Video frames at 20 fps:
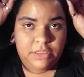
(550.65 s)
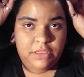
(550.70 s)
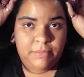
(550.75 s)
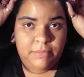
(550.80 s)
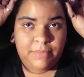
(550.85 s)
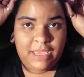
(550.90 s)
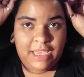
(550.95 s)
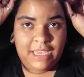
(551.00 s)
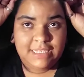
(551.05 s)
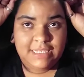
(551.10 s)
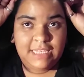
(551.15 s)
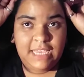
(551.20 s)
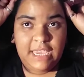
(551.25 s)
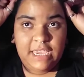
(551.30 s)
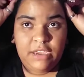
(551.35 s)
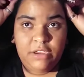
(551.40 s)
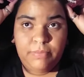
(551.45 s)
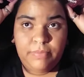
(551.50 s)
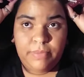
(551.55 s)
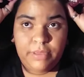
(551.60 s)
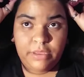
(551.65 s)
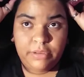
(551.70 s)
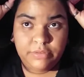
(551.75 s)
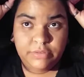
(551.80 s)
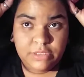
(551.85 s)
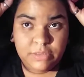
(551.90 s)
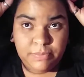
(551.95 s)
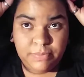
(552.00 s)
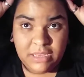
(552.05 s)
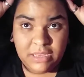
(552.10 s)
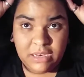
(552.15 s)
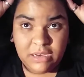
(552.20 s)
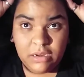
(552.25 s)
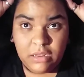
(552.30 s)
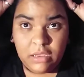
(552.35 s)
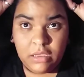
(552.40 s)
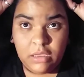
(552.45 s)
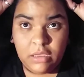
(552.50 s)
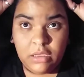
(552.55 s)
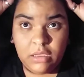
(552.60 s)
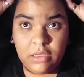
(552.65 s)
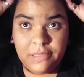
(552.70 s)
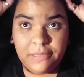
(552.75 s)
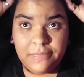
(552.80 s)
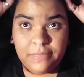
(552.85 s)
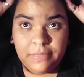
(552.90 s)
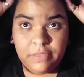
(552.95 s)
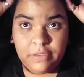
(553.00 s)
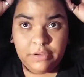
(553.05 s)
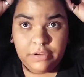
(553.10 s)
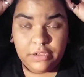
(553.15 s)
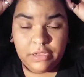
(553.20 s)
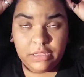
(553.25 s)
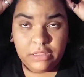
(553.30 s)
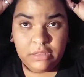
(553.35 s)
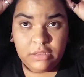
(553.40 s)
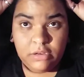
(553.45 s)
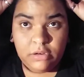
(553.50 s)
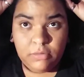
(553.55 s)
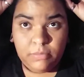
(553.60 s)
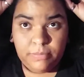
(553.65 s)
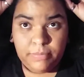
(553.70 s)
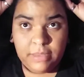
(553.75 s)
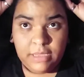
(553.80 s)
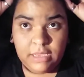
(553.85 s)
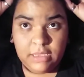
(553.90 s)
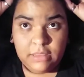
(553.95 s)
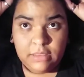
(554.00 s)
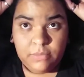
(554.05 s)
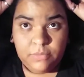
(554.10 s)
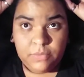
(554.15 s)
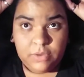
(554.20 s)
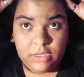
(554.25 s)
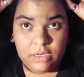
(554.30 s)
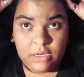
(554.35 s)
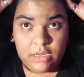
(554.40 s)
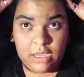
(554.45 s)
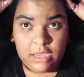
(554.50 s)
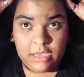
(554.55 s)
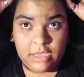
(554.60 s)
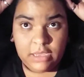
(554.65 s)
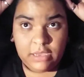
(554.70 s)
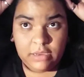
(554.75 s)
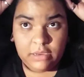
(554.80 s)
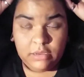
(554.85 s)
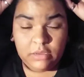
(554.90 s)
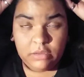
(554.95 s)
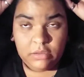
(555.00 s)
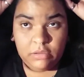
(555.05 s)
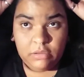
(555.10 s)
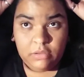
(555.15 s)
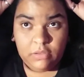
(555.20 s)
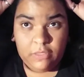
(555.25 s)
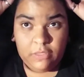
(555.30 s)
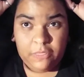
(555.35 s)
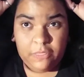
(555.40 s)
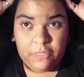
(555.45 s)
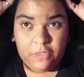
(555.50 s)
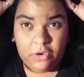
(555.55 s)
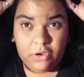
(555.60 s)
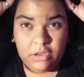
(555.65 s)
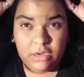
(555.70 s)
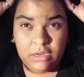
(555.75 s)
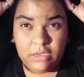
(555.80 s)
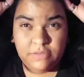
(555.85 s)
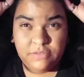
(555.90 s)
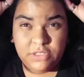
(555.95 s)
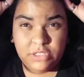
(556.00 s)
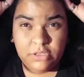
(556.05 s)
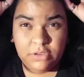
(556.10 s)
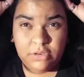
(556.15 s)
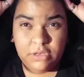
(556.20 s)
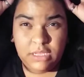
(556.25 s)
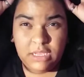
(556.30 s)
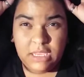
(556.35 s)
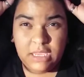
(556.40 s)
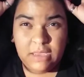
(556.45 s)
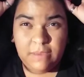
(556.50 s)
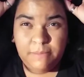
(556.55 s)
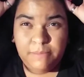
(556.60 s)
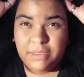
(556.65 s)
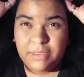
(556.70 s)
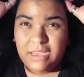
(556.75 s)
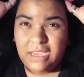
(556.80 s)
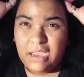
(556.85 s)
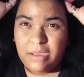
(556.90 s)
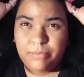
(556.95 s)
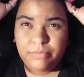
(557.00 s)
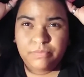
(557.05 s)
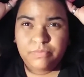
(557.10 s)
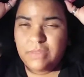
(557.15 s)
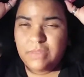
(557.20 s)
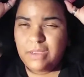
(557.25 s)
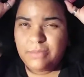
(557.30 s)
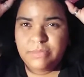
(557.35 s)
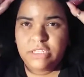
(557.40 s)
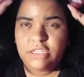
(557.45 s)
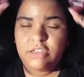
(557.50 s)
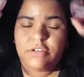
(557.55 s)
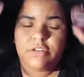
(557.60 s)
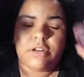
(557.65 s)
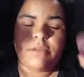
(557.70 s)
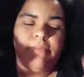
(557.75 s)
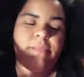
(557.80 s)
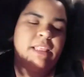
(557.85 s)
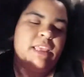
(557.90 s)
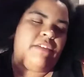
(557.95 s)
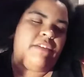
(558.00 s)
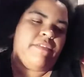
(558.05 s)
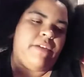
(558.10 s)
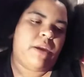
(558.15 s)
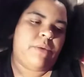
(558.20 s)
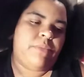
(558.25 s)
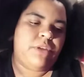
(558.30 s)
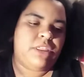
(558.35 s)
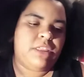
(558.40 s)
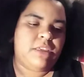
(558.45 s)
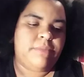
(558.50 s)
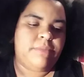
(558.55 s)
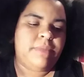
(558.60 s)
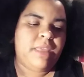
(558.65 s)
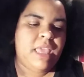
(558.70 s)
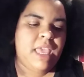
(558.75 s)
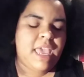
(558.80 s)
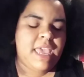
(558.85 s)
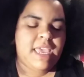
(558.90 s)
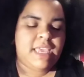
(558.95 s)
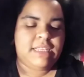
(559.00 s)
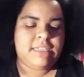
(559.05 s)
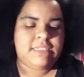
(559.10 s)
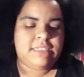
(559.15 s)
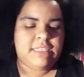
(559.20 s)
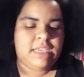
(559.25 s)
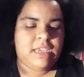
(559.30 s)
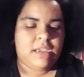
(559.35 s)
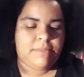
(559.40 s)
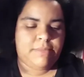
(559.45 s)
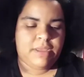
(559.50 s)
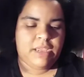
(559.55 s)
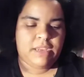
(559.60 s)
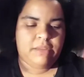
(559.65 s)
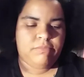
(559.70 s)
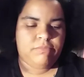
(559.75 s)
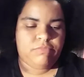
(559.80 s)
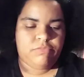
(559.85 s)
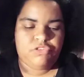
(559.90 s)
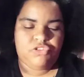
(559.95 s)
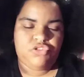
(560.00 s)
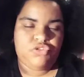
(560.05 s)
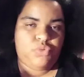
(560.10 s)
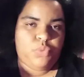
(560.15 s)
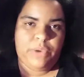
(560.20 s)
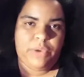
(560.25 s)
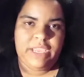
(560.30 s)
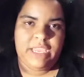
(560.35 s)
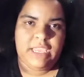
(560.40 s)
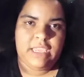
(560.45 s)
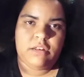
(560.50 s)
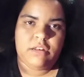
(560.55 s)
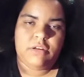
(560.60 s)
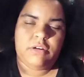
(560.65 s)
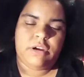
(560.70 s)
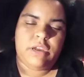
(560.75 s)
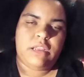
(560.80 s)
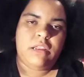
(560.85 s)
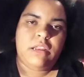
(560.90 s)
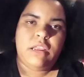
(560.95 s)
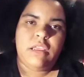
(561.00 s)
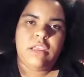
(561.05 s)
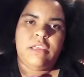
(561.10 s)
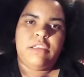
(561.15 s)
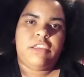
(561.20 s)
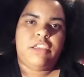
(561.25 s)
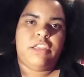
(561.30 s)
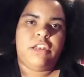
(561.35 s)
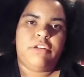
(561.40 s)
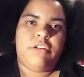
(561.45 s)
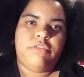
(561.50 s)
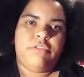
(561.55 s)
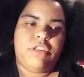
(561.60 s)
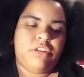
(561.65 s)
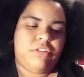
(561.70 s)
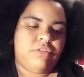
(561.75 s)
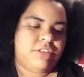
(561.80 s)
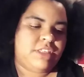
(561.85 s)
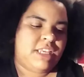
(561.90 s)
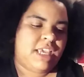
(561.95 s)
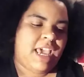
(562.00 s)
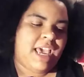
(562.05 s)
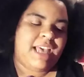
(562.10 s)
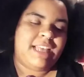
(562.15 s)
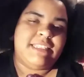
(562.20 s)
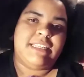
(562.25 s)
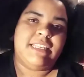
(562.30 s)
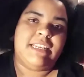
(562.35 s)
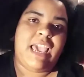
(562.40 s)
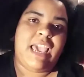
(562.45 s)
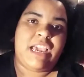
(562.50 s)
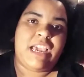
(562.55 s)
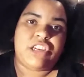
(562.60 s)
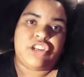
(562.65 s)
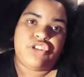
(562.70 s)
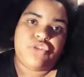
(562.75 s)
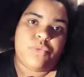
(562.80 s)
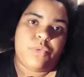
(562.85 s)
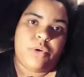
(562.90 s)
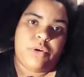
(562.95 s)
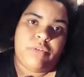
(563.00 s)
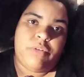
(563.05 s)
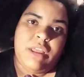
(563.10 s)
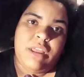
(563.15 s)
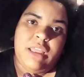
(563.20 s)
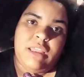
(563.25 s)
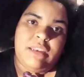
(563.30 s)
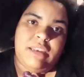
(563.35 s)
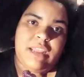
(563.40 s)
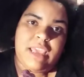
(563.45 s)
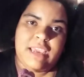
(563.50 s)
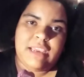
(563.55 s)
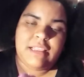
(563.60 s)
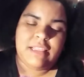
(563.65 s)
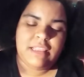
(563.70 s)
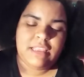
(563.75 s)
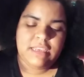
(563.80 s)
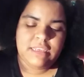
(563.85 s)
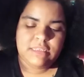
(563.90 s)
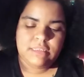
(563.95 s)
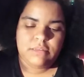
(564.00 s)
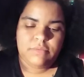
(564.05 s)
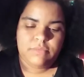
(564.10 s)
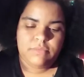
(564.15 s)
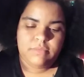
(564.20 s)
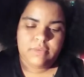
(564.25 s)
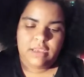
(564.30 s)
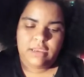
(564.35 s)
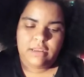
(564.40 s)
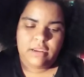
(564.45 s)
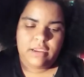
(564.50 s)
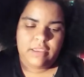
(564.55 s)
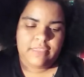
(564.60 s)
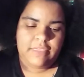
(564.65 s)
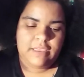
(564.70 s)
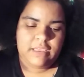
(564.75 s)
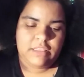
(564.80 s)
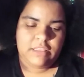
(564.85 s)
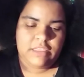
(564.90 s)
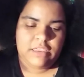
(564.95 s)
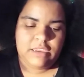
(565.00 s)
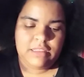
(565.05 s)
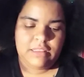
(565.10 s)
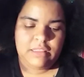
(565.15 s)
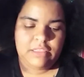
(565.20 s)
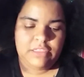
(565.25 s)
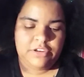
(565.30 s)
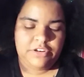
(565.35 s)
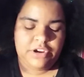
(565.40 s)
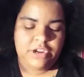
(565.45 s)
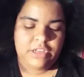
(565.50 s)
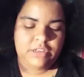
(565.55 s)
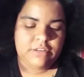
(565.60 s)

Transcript: them as hair bows, but they're a little big than what I thought I was going to get, but I'm still going to play around with them and see. I might tweak it or, you know, use it as an actual necklace that I think that they're